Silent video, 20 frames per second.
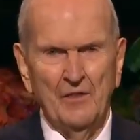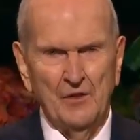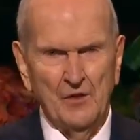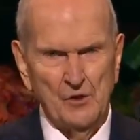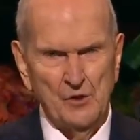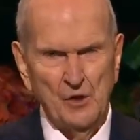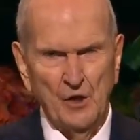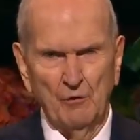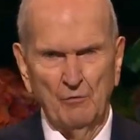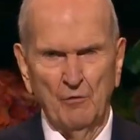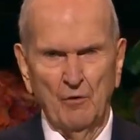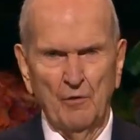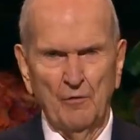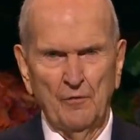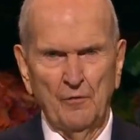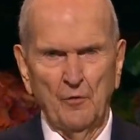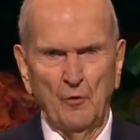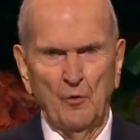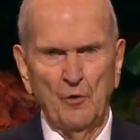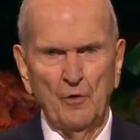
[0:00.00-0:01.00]
The general
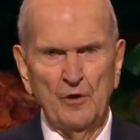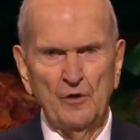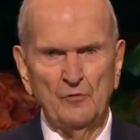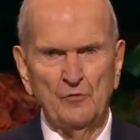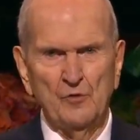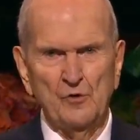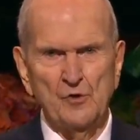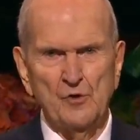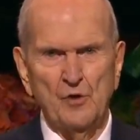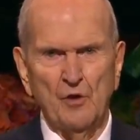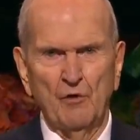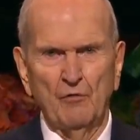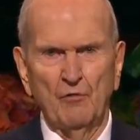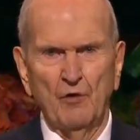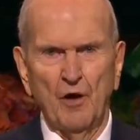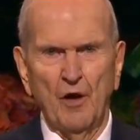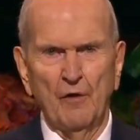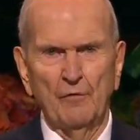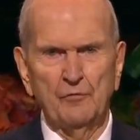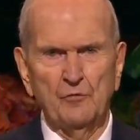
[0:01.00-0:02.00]
authorities and
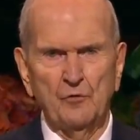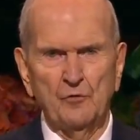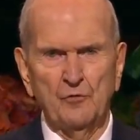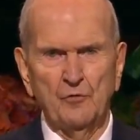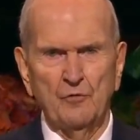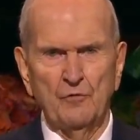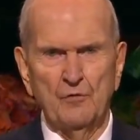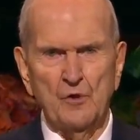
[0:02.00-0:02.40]
general officers